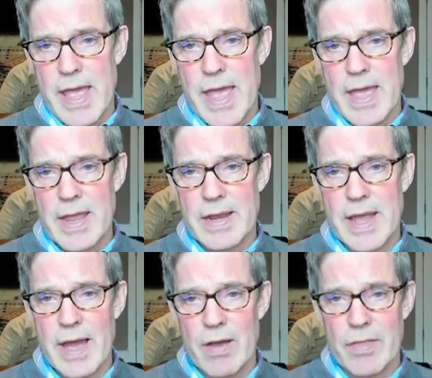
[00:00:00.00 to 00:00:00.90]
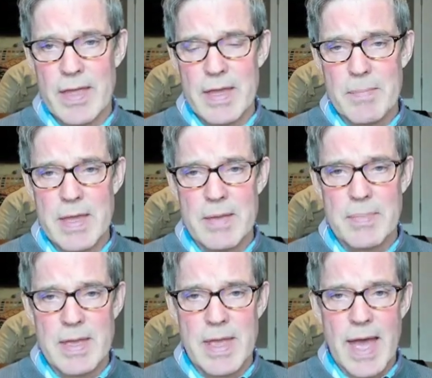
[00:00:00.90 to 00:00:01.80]
and how they may
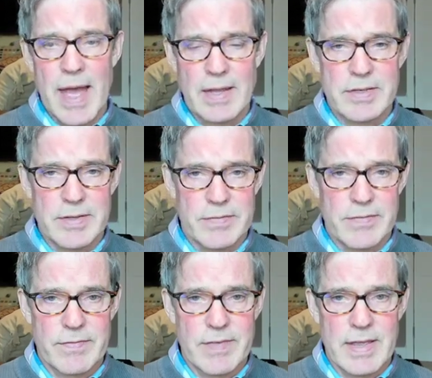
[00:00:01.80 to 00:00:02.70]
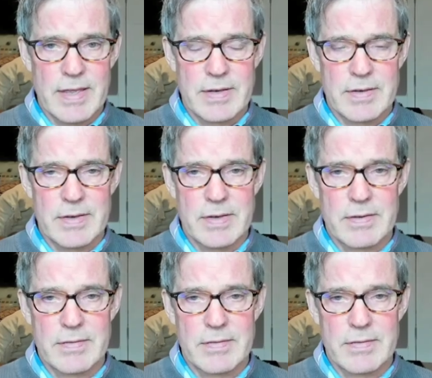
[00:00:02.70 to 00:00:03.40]
be active in